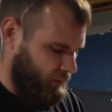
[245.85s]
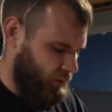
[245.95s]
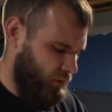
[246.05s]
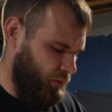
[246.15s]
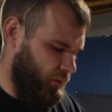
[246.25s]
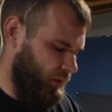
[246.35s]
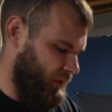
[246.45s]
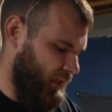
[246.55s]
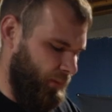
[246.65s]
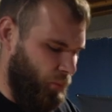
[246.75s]

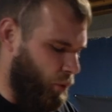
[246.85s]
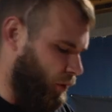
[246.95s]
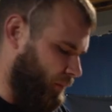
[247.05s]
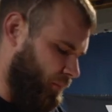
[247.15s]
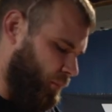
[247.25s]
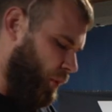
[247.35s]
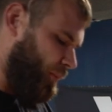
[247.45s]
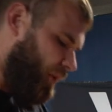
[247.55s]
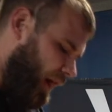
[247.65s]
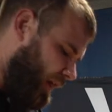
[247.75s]
to get more
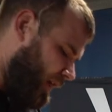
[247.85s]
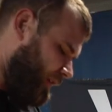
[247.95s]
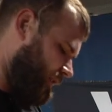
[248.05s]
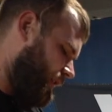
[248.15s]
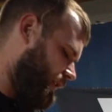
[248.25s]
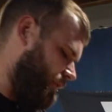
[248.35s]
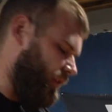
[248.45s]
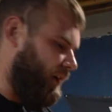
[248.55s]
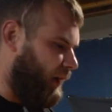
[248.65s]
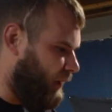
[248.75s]
product,
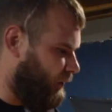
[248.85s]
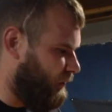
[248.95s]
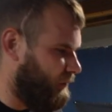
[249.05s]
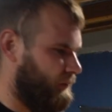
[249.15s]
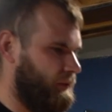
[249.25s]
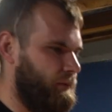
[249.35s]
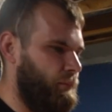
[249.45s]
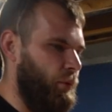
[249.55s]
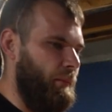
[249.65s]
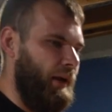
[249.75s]
different colors,
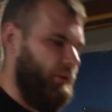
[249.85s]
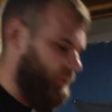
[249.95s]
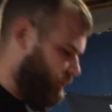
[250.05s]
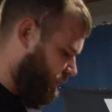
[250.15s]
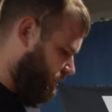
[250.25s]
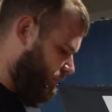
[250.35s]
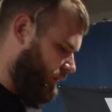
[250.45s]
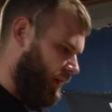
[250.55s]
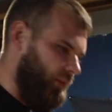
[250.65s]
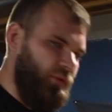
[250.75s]
more microphone
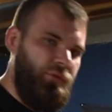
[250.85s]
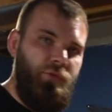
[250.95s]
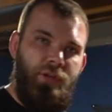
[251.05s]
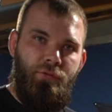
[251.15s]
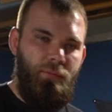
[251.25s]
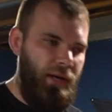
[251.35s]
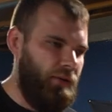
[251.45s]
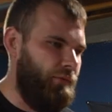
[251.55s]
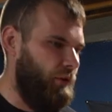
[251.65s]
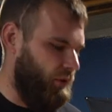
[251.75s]
covers for different
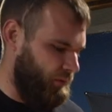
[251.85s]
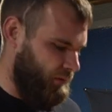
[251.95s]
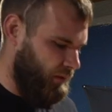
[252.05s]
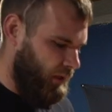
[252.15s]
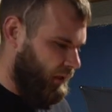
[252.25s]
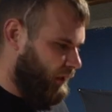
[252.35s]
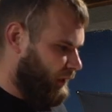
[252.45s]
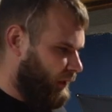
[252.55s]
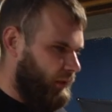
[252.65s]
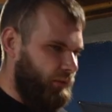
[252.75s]
microphones.
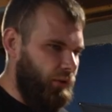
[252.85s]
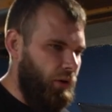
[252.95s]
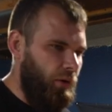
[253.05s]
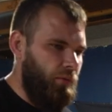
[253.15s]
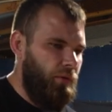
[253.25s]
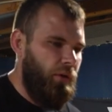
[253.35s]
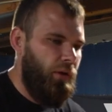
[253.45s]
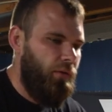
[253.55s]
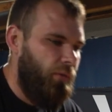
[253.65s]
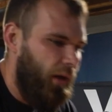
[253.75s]
So
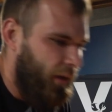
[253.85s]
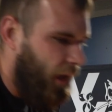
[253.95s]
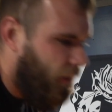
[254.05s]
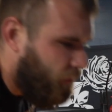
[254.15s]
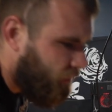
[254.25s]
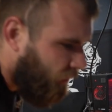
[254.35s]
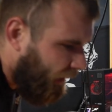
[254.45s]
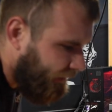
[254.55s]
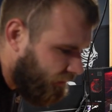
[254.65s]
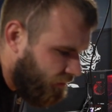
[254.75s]
right now we're
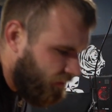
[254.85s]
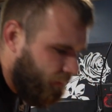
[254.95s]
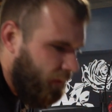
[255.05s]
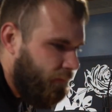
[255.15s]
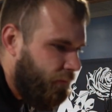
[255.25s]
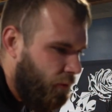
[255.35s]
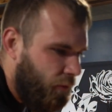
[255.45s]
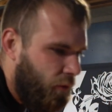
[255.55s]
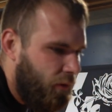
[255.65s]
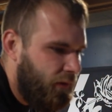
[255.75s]
trying to just be
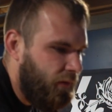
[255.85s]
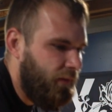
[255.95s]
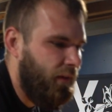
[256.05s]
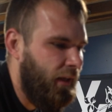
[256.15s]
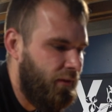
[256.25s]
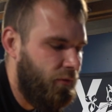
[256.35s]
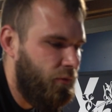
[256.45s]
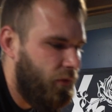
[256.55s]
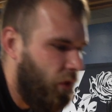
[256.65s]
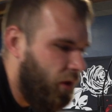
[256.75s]
frugal since it is a
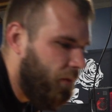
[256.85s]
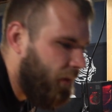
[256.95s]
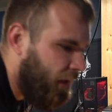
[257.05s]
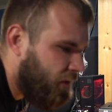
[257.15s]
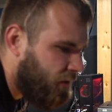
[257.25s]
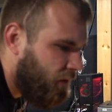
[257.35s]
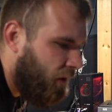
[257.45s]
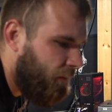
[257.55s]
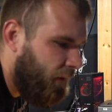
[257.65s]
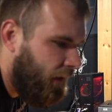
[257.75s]
new startup that I just
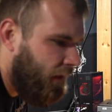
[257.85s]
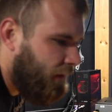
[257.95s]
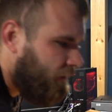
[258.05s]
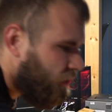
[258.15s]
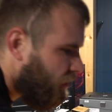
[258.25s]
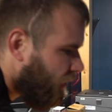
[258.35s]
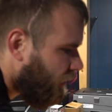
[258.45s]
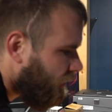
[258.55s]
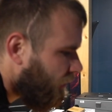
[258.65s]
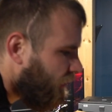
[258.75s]
started at the beginning of this
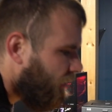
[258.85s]
year.